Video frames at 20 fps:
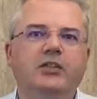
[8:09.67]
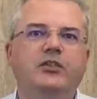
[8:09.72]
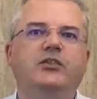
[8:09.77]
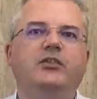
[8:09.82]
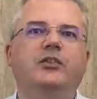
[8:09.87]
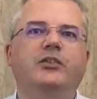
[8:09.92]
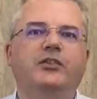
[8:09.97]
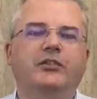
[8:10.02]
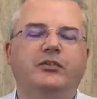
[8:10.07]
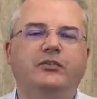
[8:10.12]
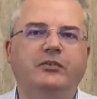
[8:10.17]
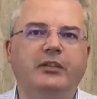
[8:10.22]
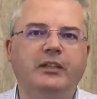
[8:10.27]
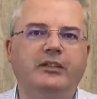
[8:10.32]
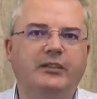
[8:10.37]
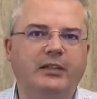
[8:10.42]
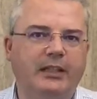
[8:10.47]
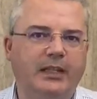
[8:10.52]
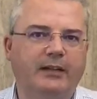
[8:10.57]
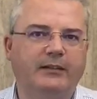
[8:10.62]
just to
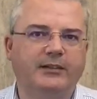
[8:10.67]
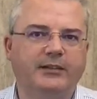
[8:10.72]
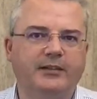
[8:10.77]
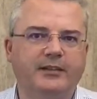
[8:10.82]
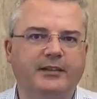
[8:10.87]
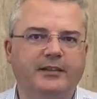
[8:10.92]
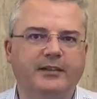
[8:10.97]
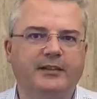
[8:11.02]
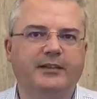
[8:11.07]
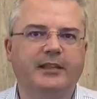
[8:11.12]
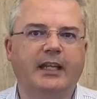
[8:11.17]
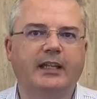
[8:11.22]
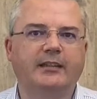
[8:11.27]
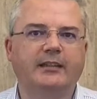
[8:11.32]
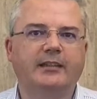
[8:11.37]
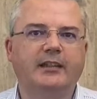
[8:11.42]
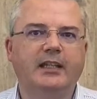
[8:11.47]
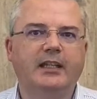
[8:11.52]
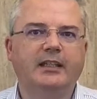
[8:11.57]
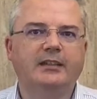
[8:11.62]
reach the level of
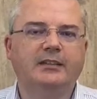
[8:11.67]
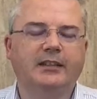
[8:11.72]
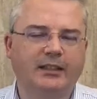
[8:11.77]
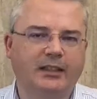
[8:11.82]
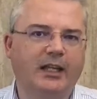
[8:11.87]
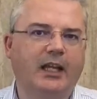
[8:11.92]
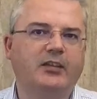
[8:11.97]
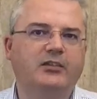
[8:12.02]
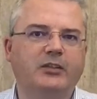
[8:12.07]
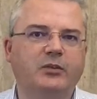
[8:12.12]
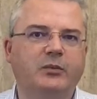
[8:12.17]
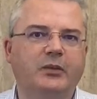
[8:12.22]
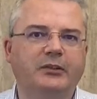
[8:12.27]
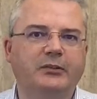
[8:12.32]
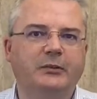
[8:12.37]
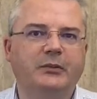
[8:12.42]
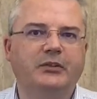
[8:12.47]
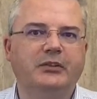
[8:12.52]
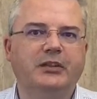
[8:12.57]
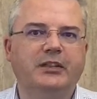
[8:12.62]
success that I actually want
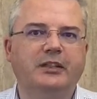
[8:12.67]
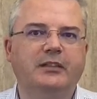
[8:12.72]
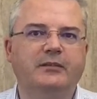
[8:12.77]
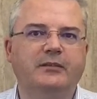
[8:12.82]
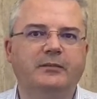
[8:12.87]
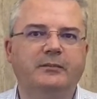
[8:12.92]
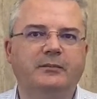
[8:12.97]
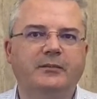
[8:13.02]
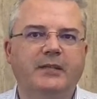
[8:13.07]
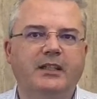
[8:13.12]
to achieve.